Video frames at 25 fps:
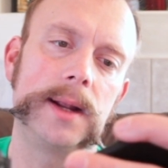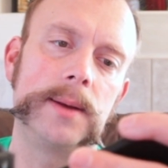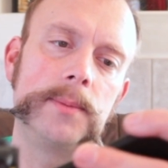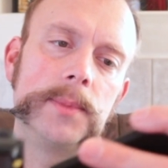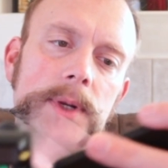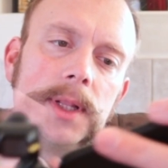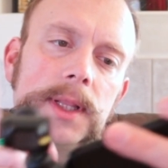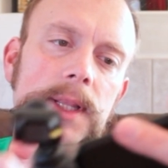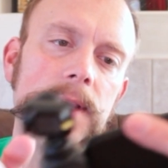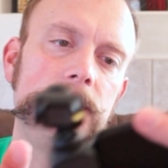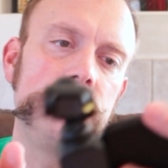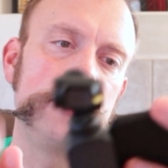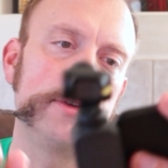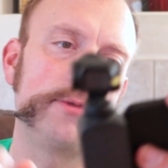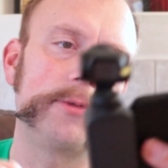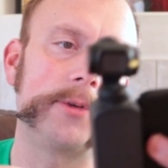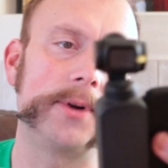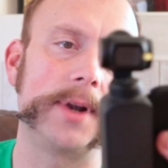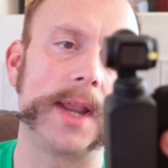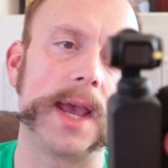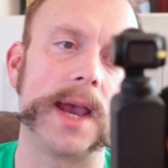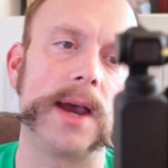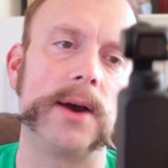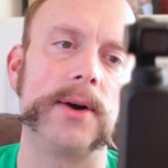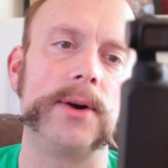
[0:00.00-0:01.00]
I'm going to leave you
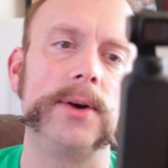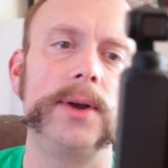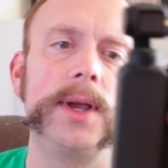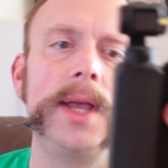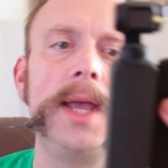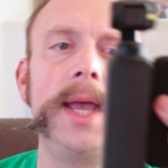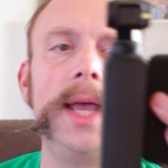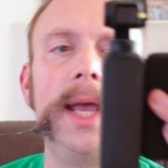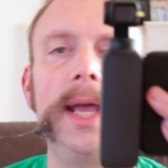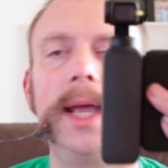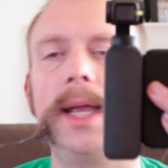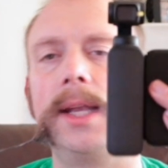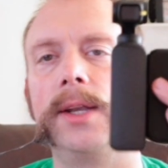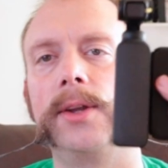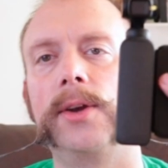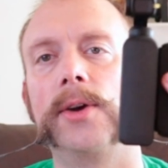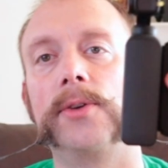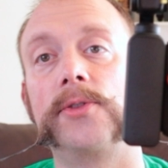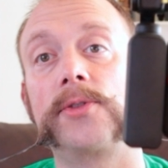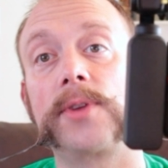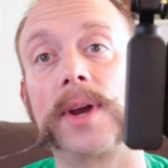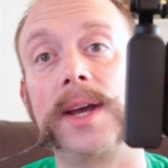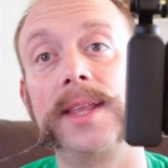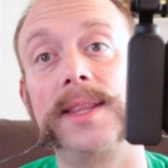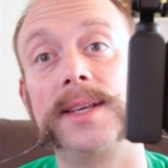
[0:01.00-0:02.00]
for now and
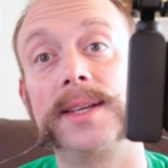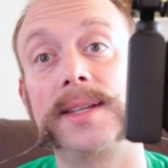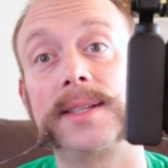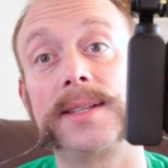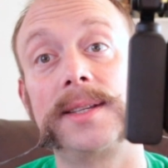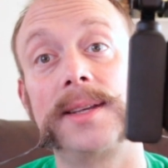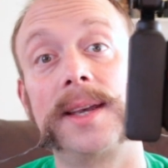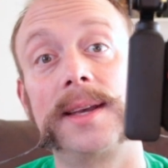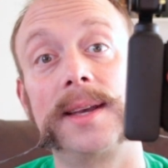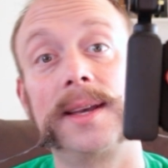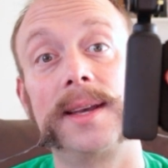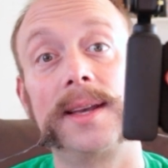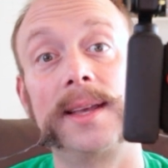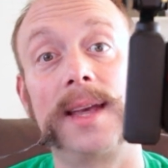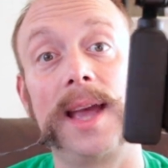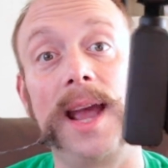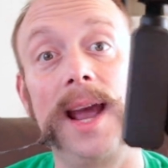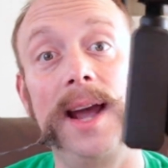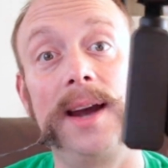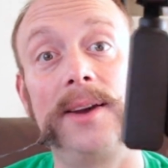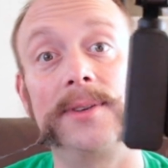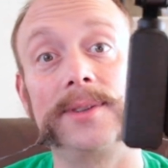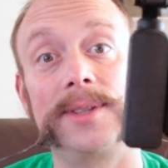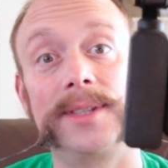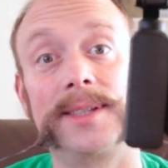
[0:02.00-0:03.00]
go try this
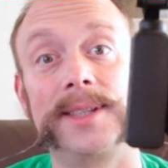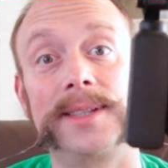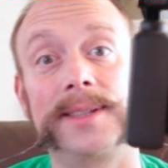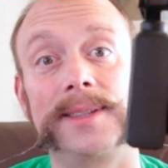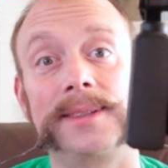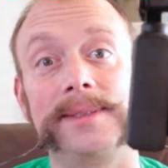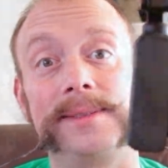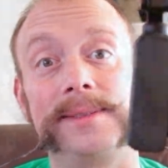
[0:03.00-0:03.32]
out.